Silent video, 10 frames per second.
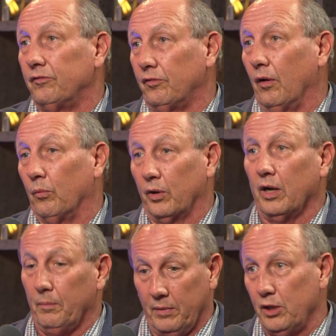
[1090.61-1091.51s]
So we're
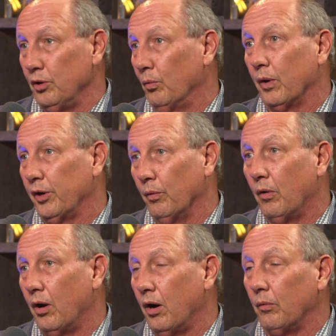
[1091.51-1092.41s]
going to meet you where you
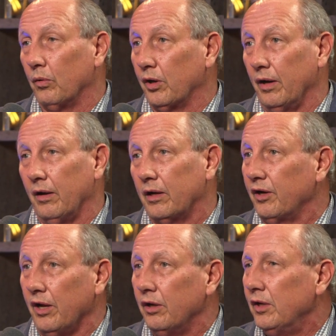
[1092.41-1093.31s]
are. We're not going
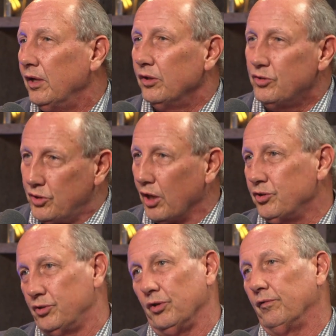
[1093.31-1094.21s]
to
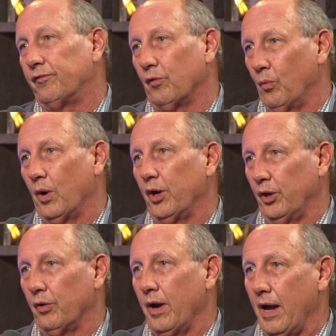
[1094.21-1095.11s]
judge you for where
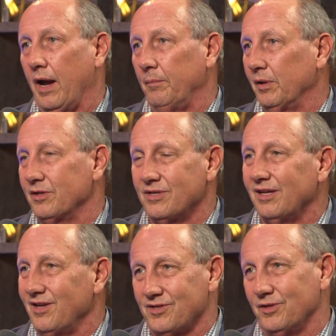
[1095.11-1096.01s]
you're at, because that
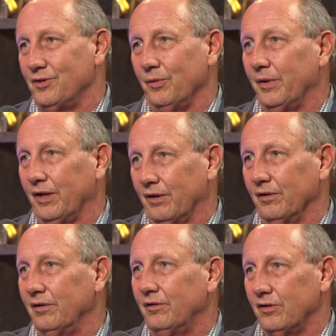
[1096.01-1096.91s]
doesn't do any
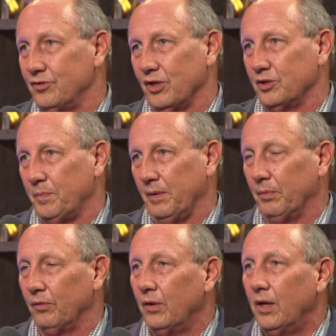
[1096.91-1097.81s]
good to judge
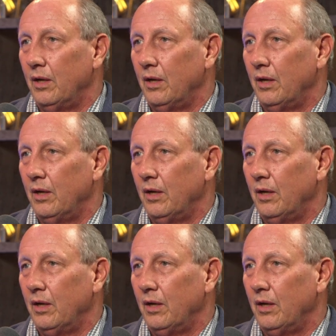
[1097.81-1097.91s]
people.